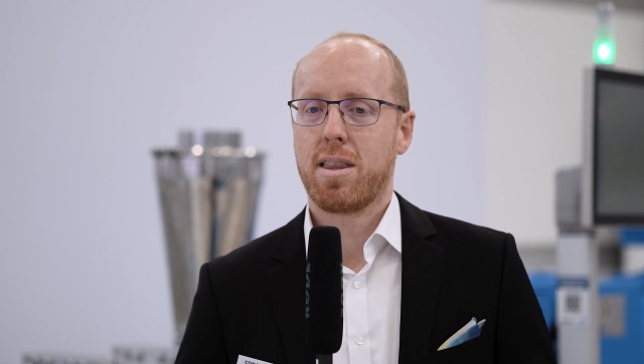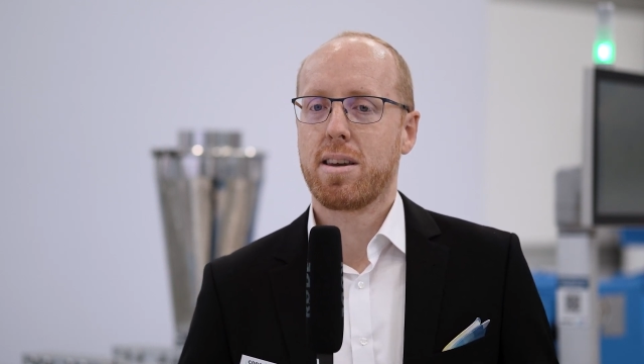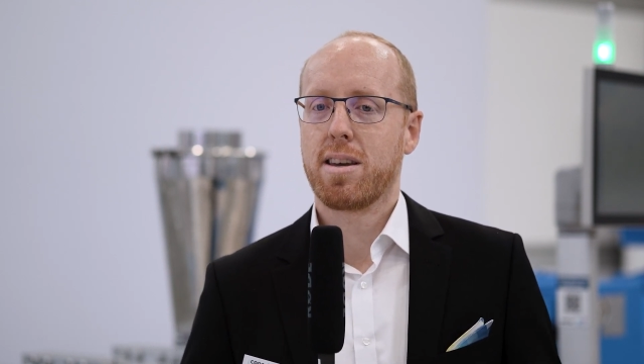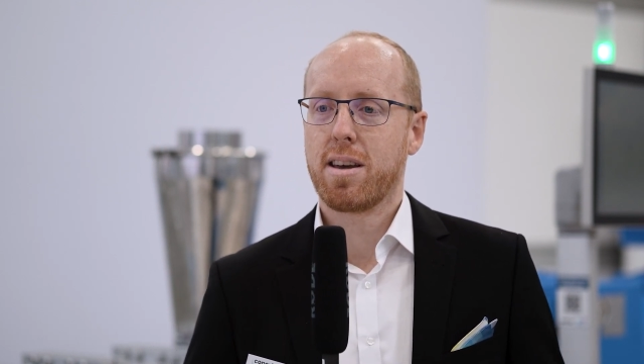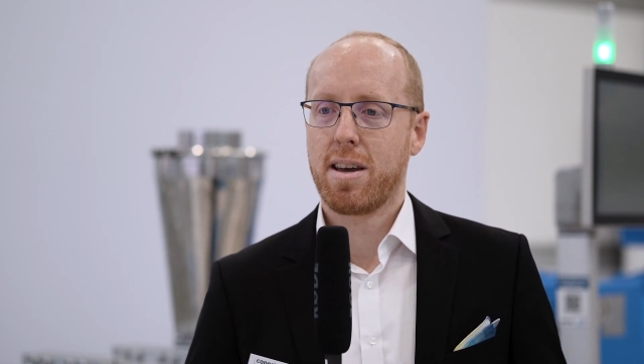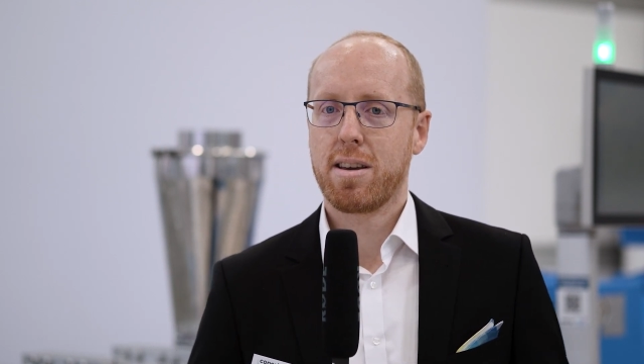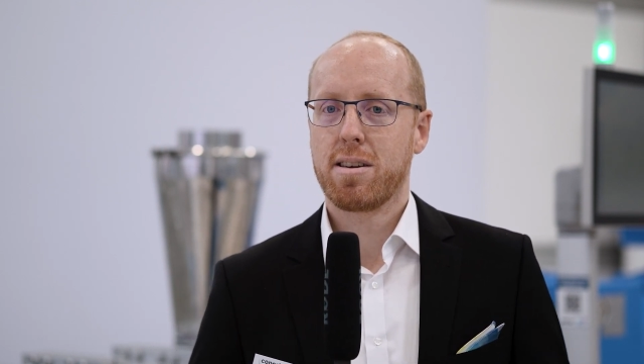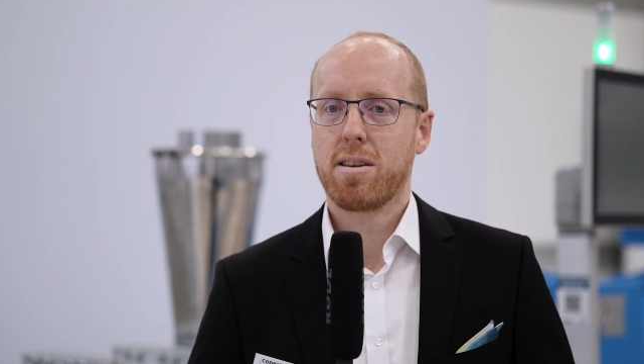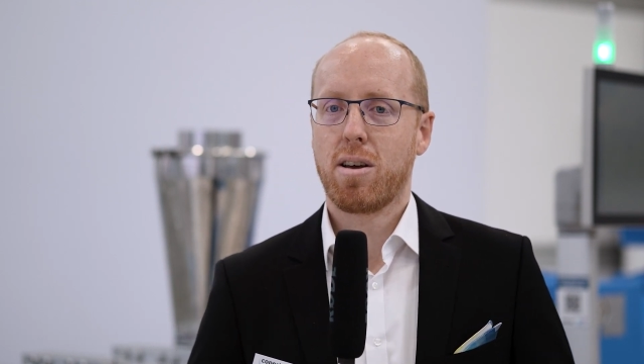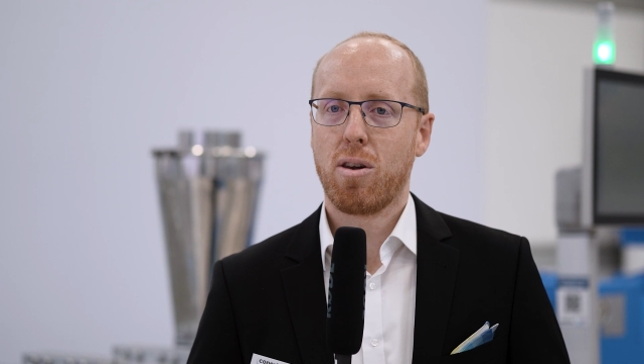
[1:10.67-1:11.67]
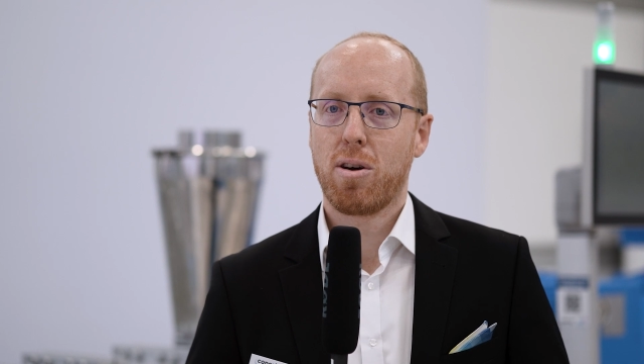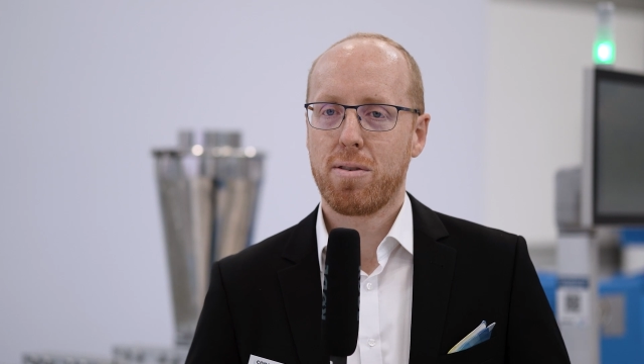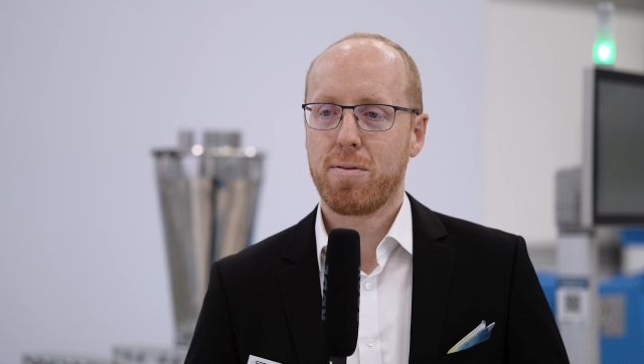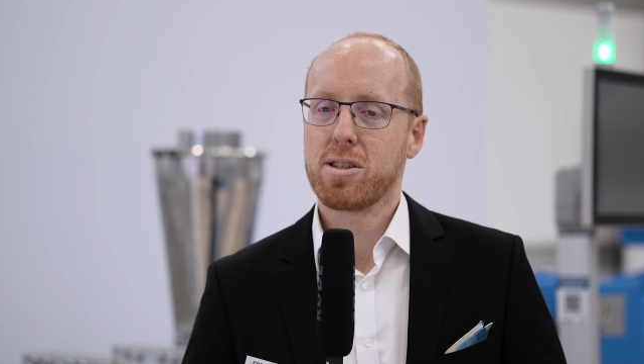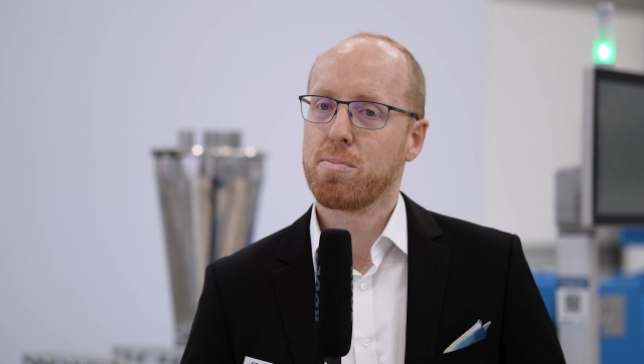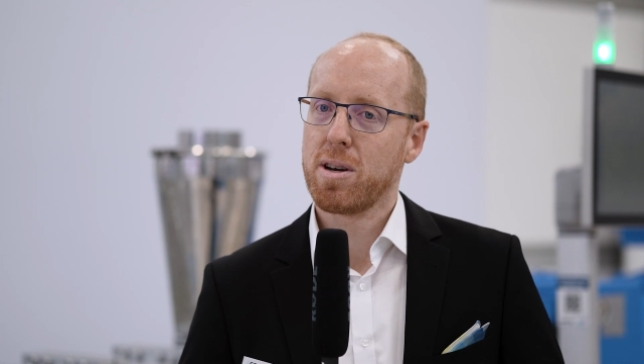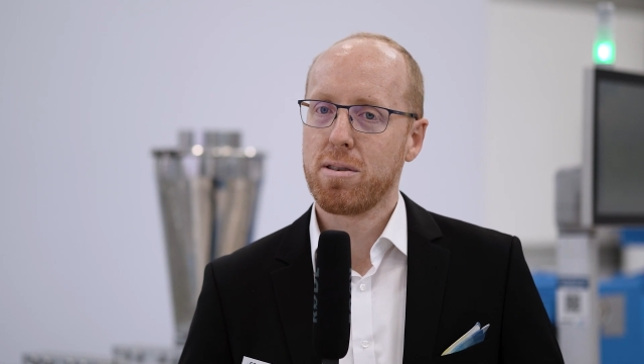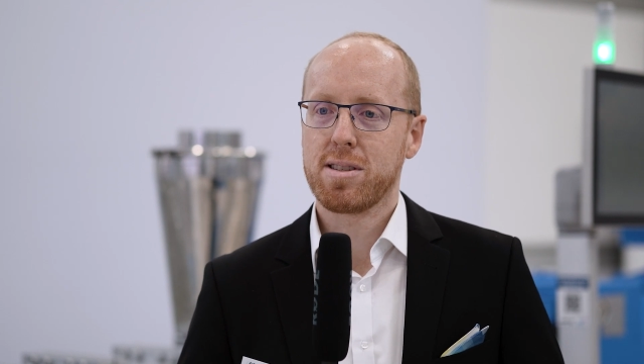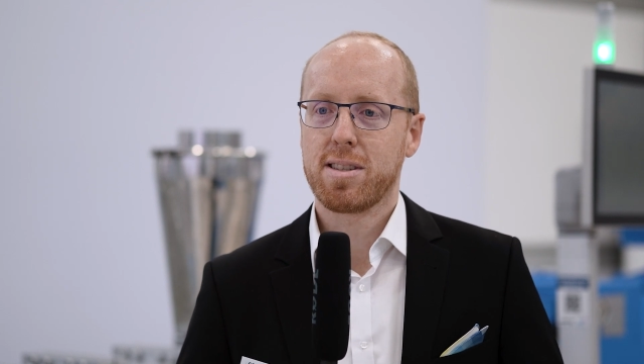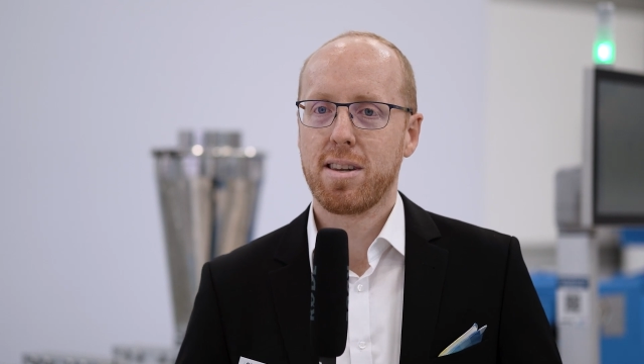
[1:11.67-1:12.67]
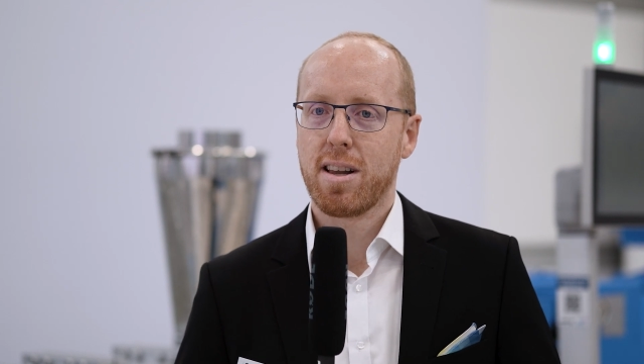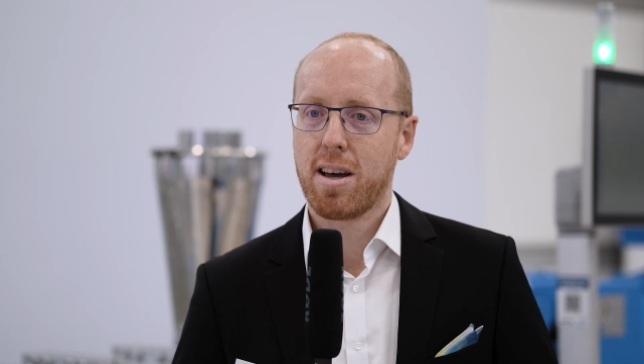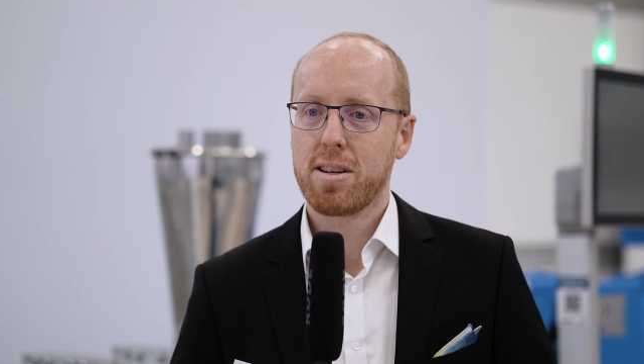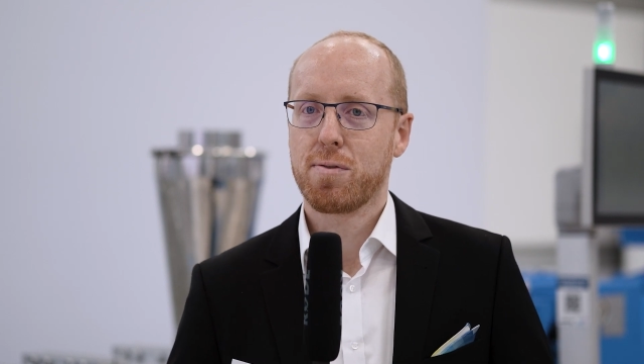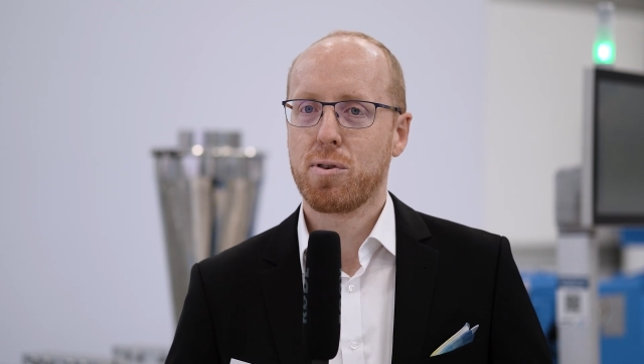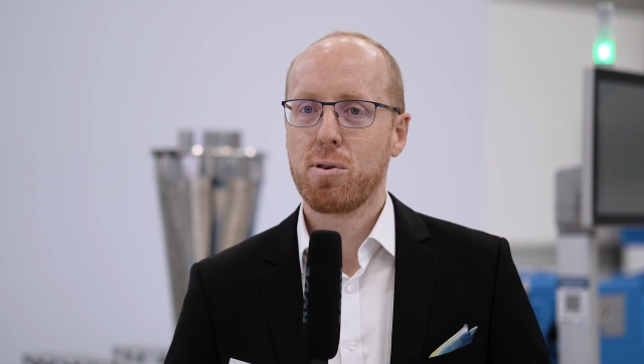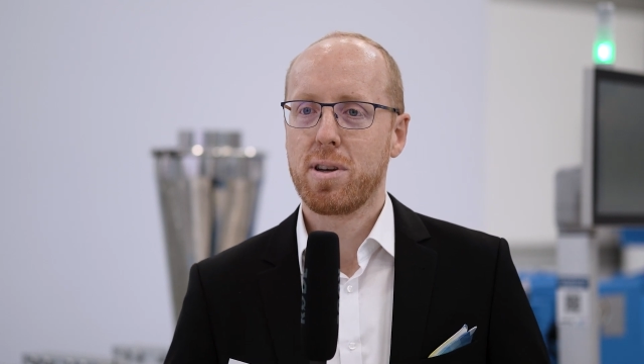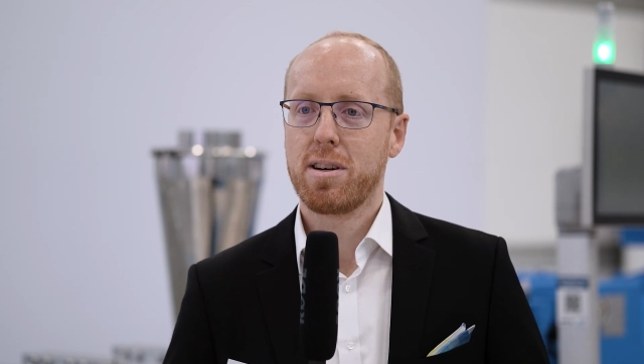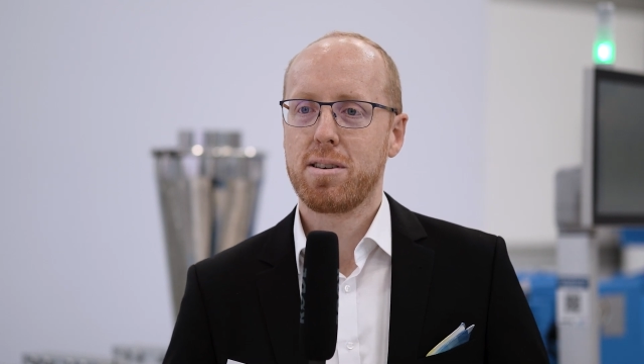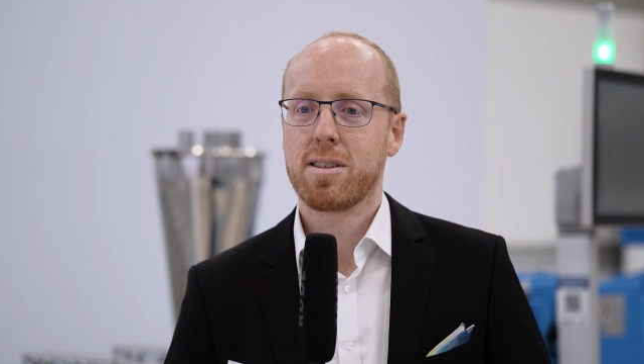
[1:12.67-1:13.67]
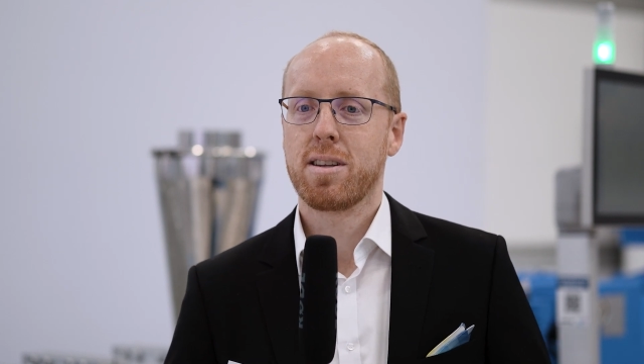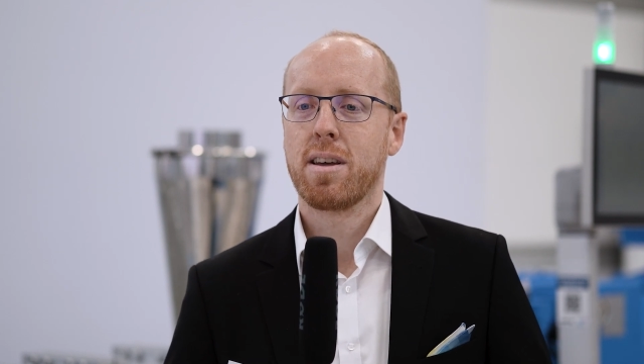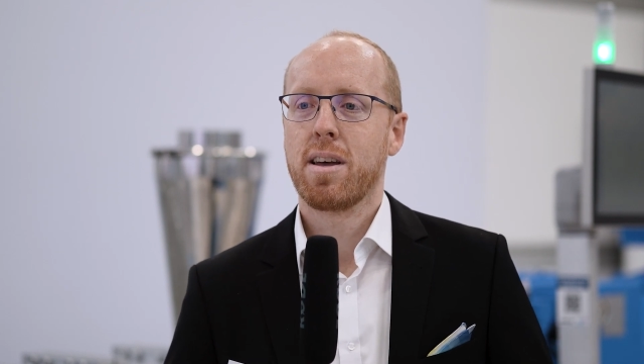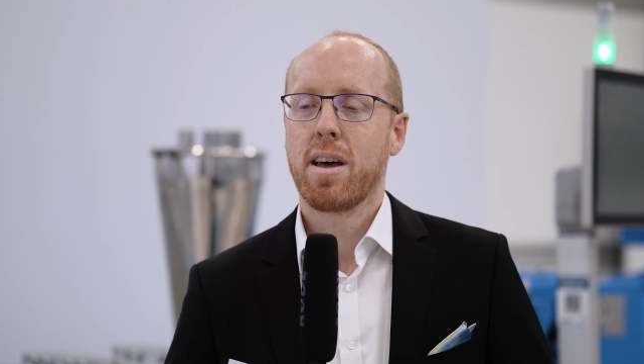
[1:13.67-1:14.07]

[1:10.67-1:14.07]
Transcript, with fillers: that he gained a lot of experience in the last few years